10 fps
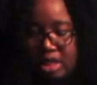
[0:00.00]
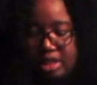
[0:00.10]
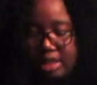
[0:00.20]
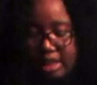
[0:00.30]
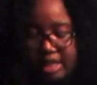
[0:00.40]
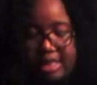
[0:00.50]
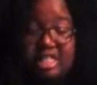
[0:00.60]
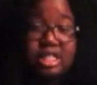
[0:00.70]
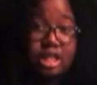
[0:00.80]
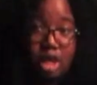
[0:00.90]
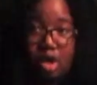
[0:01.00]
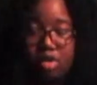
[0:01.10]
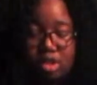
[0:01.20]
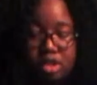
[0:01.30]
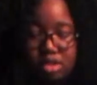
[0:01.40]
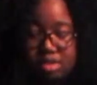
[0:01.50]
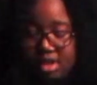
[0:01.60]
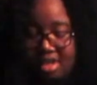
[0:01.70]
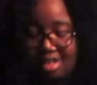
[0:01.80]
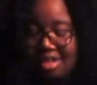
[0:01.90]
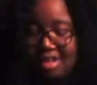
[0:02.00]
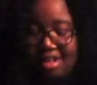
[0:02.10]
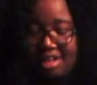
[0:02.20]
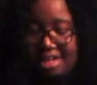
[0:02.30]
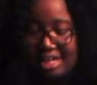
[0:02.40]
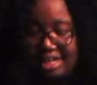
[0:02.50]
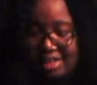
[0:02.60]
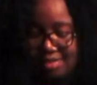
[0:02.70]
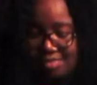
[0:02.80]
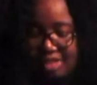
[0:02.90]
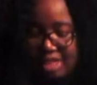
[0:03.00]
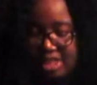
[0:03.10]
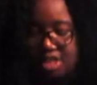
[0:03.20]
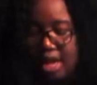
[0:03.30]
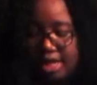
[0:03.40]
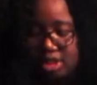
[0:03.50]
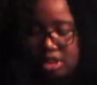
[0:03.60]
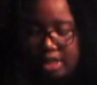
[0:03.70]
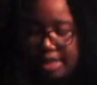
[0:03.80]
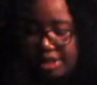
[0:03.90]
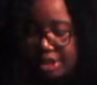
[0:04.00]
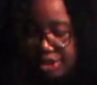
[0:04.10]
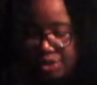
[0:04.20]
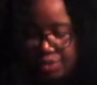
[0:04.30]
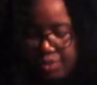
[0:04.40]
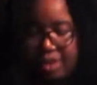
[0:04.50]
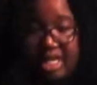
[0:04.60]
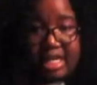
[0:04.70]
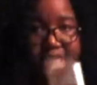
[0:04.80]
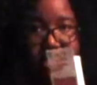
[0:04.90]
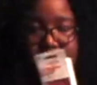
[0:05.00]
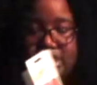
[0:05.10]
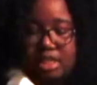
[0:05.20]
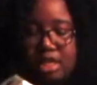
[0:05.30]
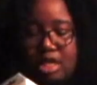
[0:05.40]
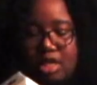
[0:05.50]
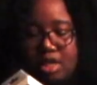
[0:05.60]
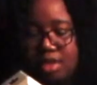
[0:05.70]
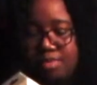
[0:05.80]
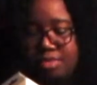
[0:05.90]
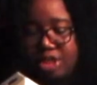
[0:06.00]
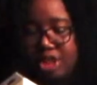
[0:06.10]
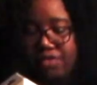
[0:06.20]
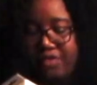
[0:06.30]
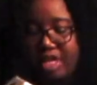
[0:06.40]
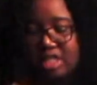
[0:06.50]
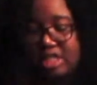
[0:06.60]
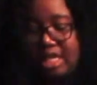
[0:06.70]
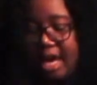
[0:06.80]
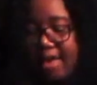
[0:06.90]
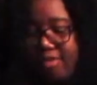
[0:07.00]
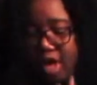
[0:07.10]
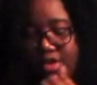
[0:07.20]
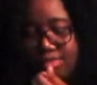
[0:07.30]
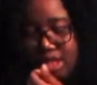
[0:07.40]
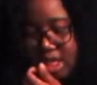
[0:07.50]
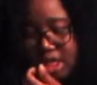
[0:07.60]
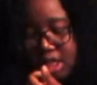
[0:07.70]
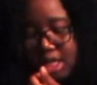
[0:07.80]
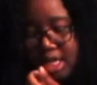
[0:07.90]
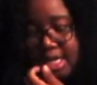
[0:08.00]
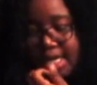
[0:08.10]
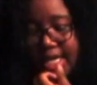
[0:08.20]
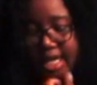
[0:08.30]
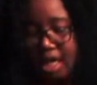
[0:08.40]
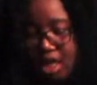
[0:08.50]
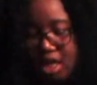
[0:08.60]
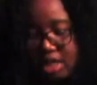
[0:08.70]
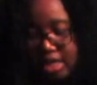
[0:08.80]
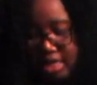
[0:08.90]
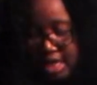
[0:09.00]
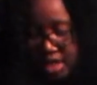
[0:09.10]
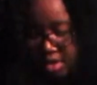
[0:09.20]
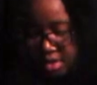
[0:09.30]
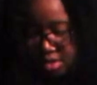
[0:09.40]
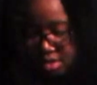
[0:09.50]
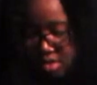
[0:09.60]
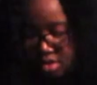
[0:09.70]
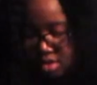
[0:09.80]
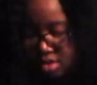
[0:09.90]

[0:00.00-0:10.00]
The length is long, and these are actually like the new Kiss Gel Fantasy High Volume Gel nails,